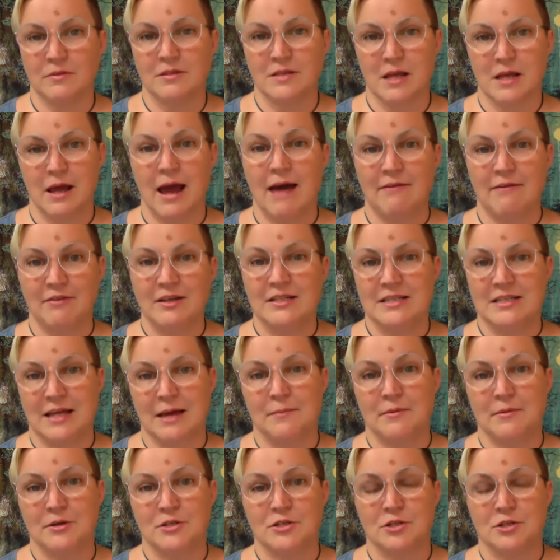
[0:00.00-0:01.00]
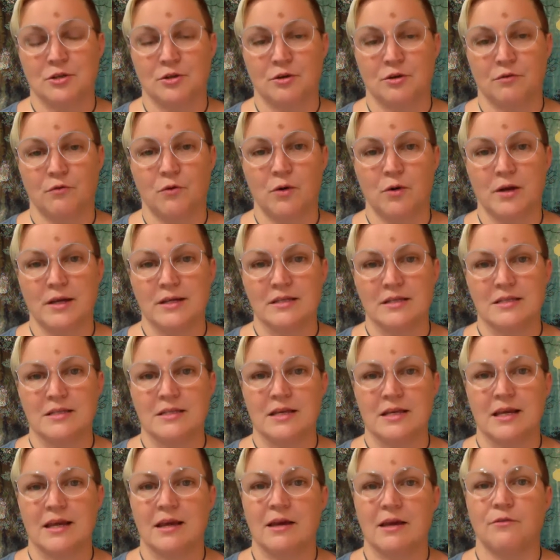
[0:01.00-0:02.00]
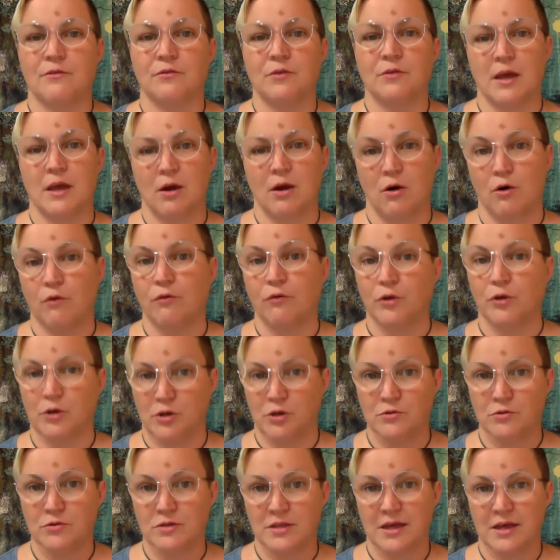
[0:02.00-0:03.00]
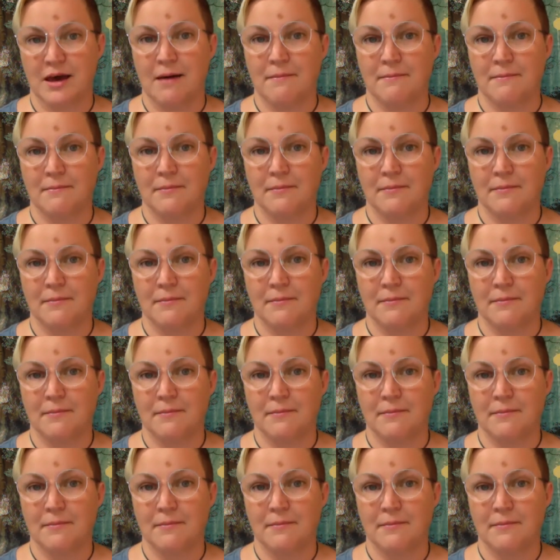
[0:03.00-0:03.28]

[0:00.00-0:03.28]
having damage to their voice if they overuse them.